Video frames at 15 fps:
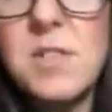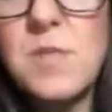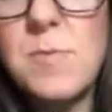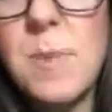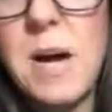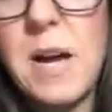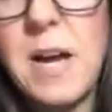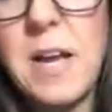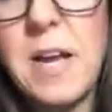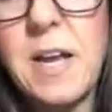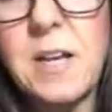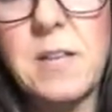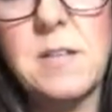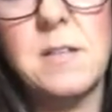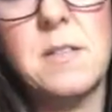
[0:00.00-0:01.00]
to
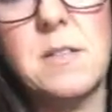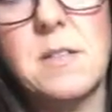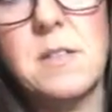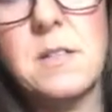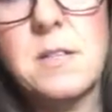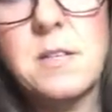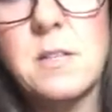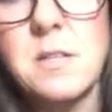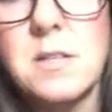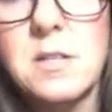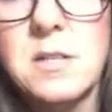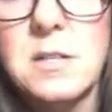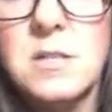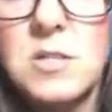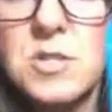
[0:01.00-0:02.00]
my
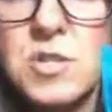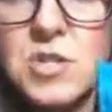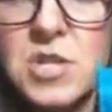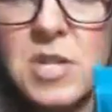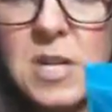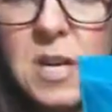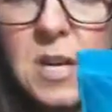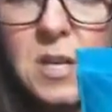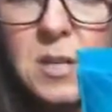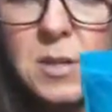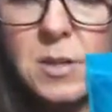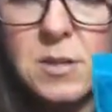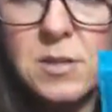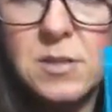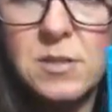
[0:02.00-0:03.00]

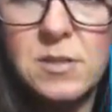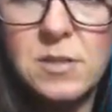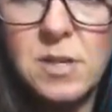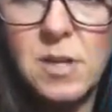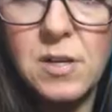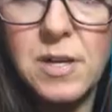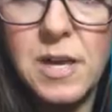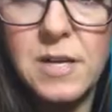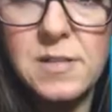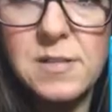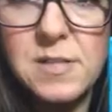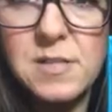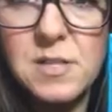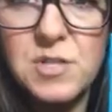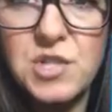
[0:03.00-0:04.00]
Chanel card
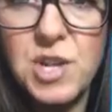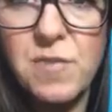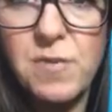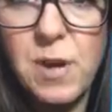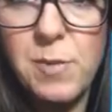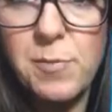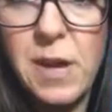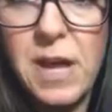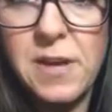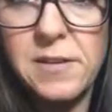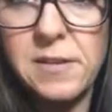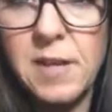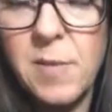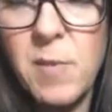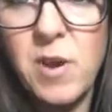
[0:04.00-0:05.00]
case. This is Chevron
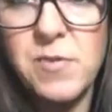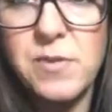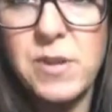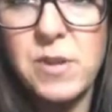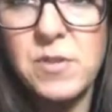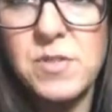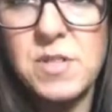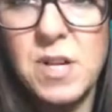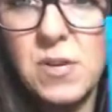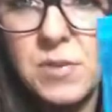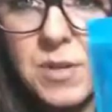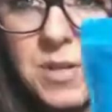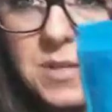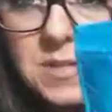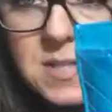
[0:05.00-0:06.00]
patent. Came out a few years ago,
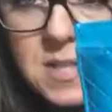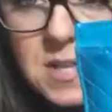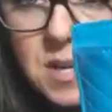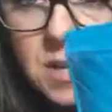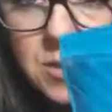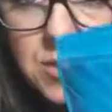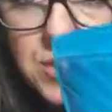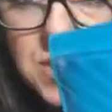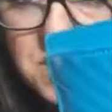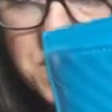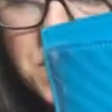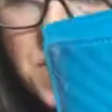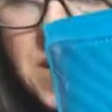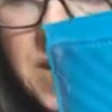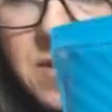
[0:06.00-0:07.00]
and you can see the color
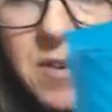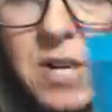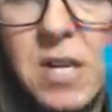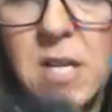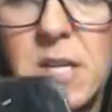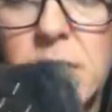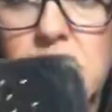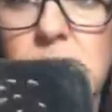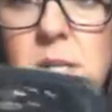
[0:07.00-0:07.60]
transfer I have on it.